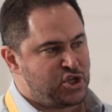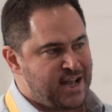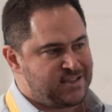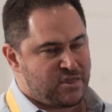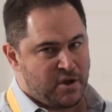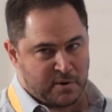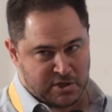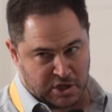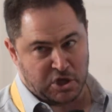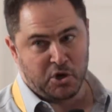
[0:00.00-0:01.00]
chance that they're a
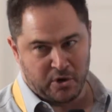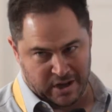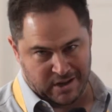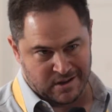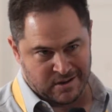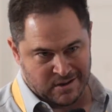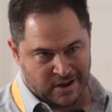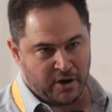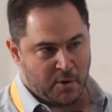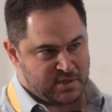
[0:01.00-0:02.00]
security.
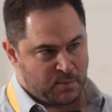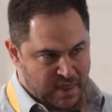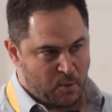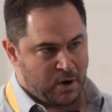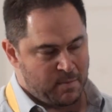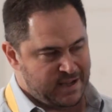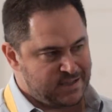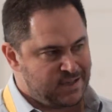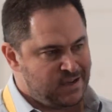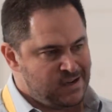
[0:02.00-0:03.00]
I'll go into what that word
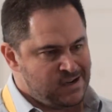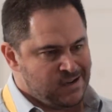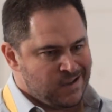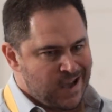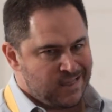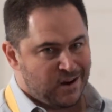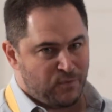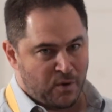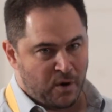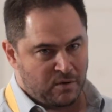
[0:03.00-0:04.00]
means. And
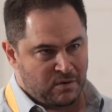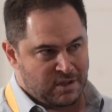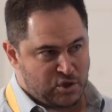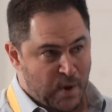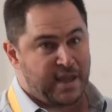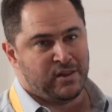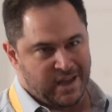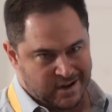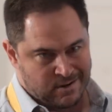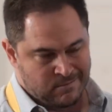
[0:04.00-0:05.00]
therefore, it's
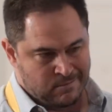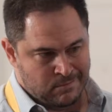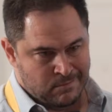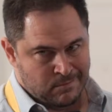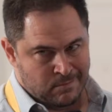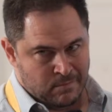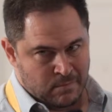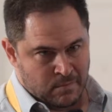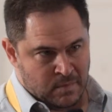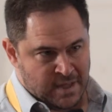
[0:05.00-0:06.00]
regulated.
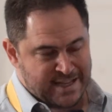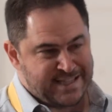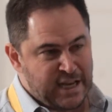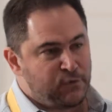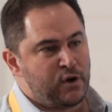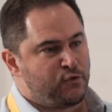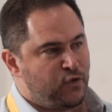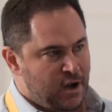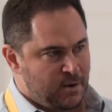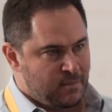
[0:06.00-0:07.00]
That's different
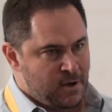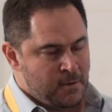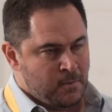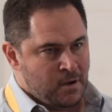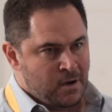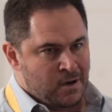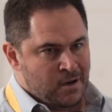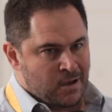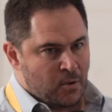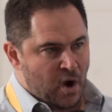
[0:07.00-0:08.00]
from,
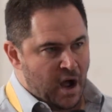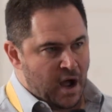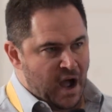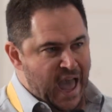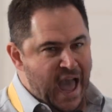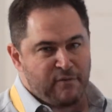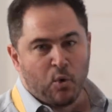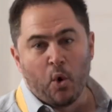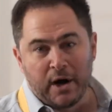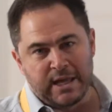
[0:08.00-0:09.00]
I have a
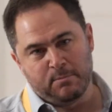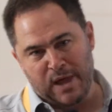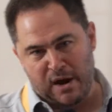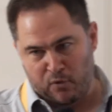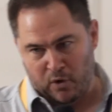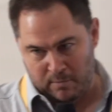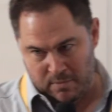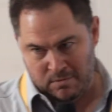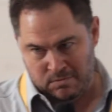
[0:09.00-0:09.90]
working platform.